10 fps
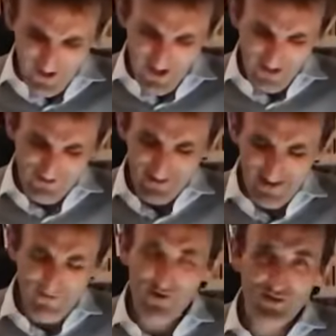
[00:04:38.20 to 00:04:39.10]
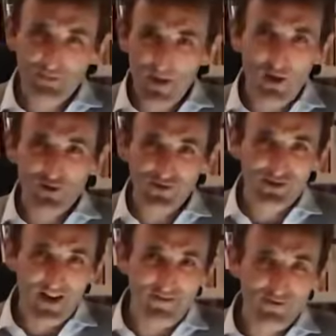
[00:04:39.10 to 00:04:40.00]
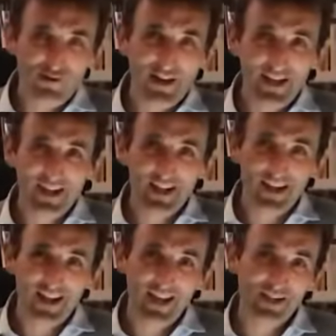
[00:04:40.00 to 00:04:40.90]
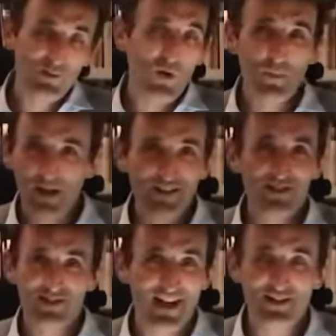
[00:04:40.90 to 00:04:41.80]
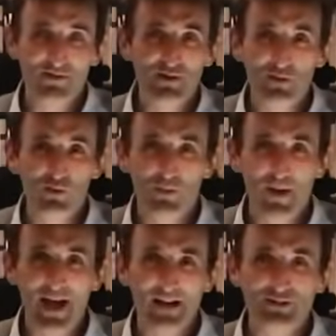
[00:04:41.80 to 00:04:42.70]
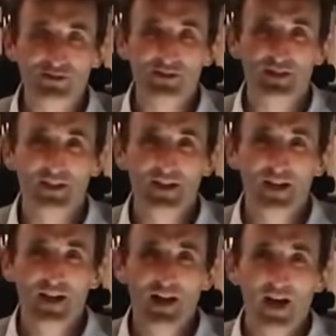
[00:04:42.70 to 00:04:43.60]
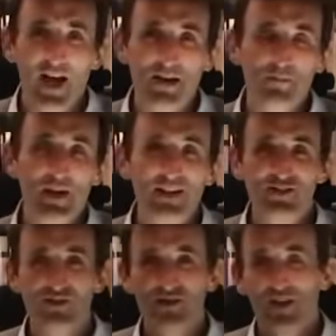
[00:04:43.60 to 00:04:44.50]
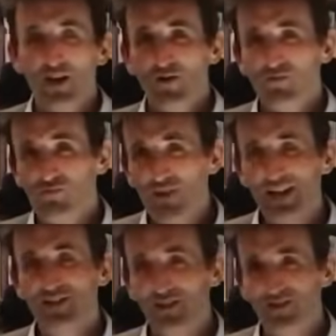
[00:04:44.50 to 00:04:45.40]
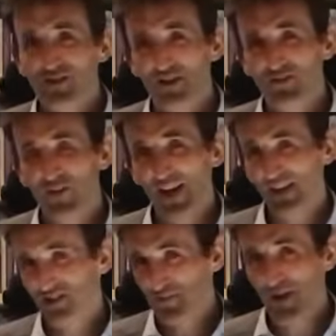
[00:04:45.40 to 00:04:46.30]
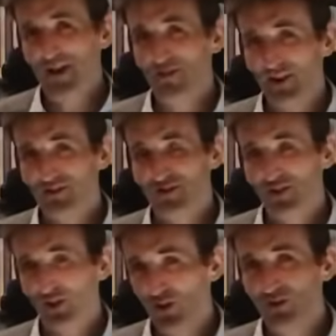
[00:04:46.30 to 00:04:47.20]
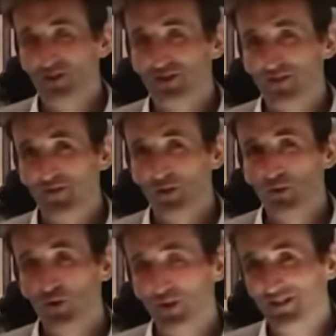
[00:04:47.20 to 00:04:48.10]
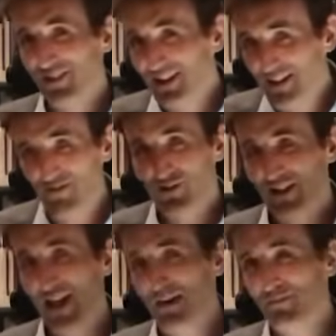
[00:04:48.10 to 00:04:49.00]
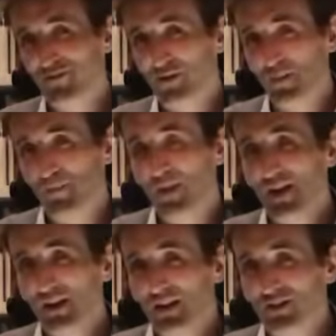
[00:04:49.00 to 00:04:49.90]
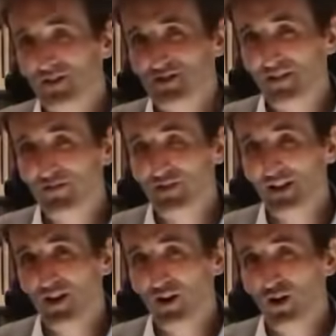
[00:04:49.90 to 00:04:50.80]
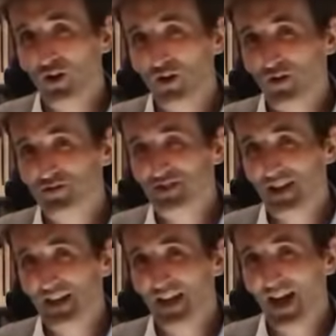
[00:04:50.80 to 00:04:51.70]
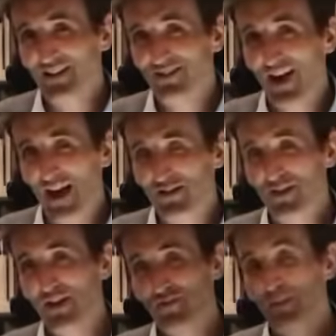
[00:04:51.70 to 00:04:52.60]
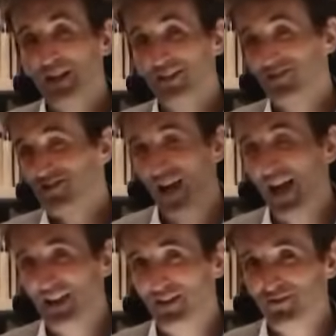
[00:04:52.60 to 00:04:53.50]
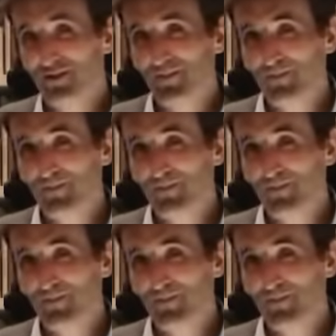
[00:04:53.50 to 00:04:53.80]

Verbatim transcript: uh, deliverance beyond suffering is what Peter's letter is all about. And Peter's readers have experienced the goodness of the Lord in delivering them from the suffering of sin and death. They've been saved.